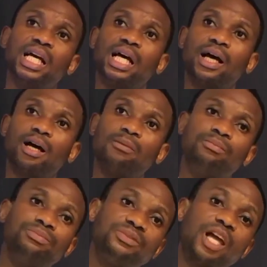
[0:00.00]

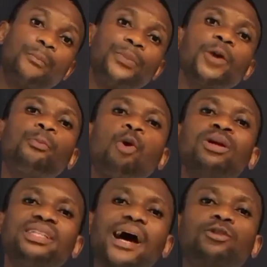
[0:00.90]
um, the
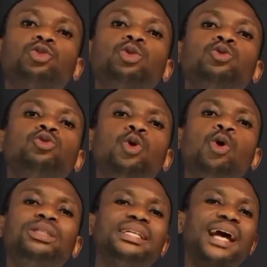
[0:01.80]
people that do
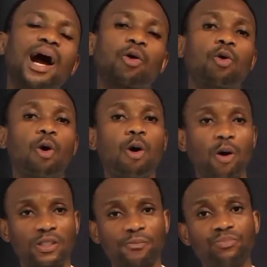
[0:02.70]
know they are
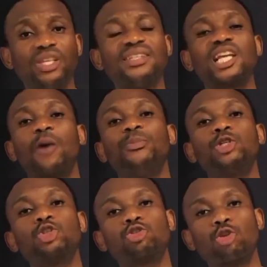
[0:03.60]
God, mm. they shall be
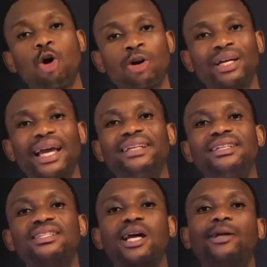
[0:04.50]
strong and
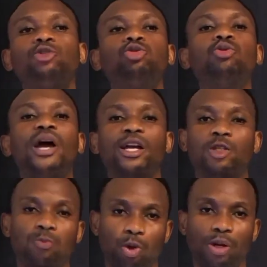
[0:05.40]
they shall do
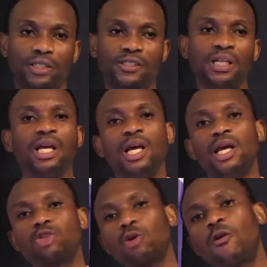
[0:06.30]
exploits.
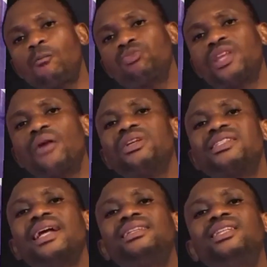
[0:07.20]
So there is
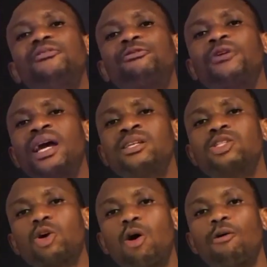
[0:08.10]
the
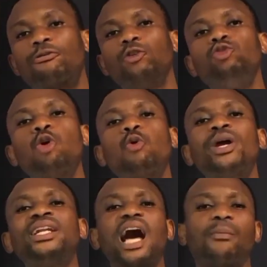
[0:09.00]
difference of
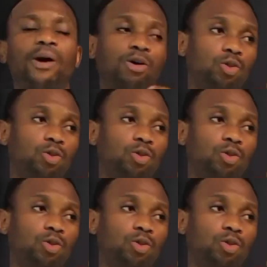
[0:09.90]
knowing about